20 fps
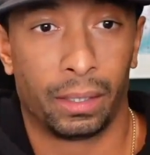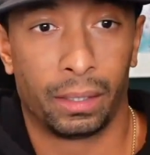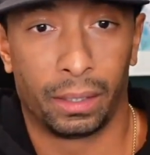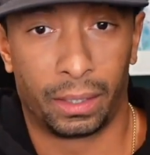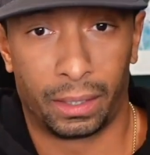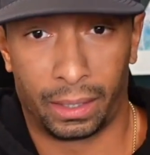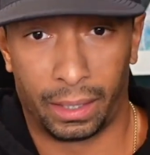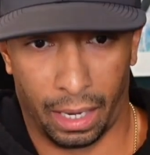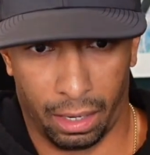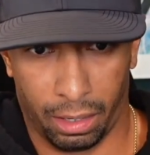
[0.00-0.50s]

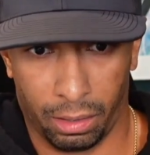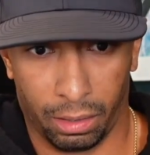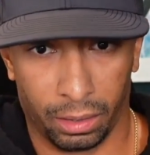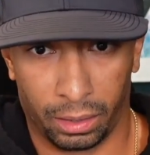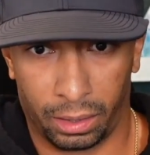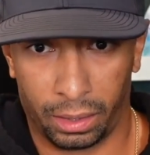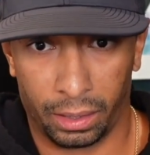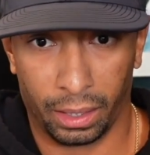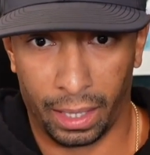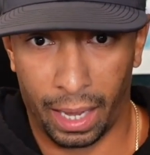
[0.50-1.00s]

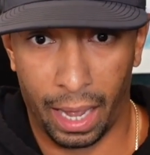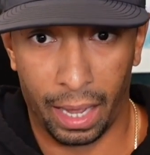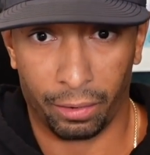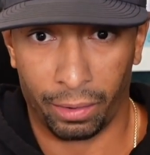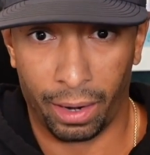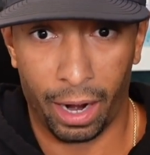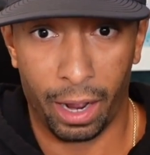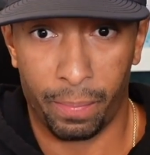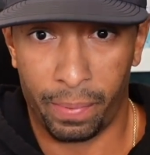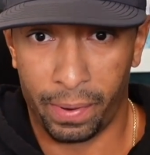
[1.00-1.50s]
sales led,
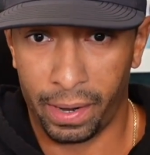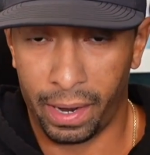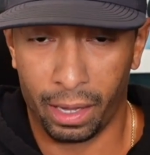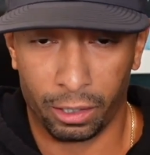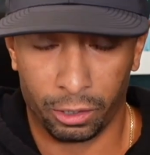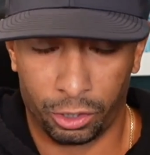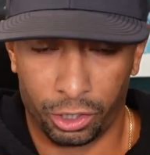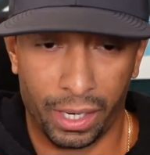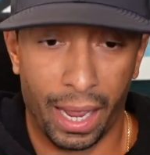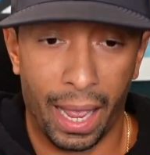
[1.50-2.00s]
right?
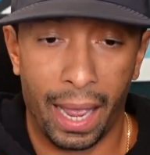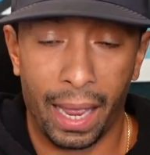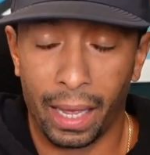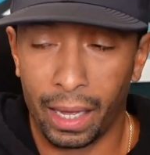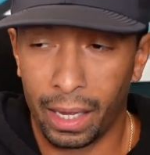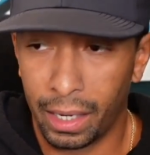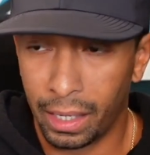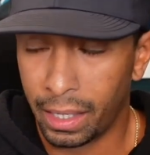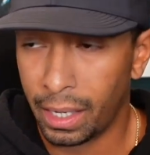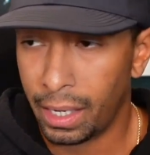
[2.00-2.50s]
PLG
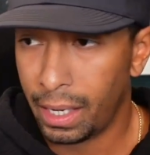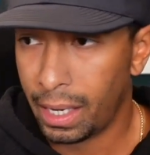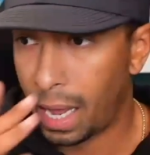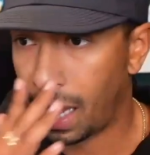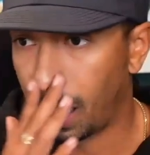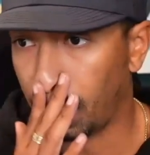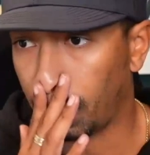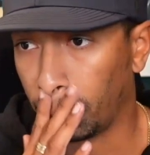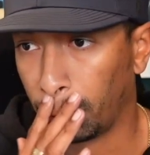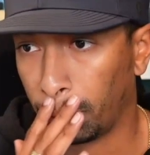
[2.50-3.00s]
and
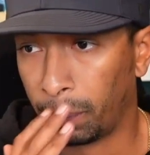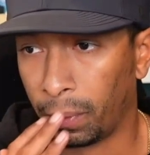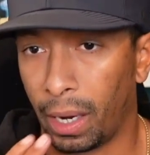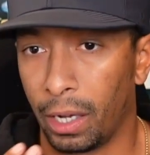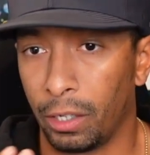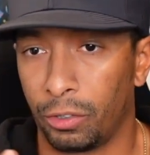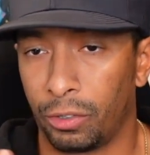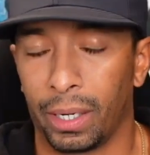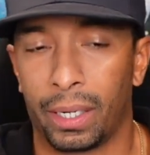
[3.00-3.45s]
enterprise, right?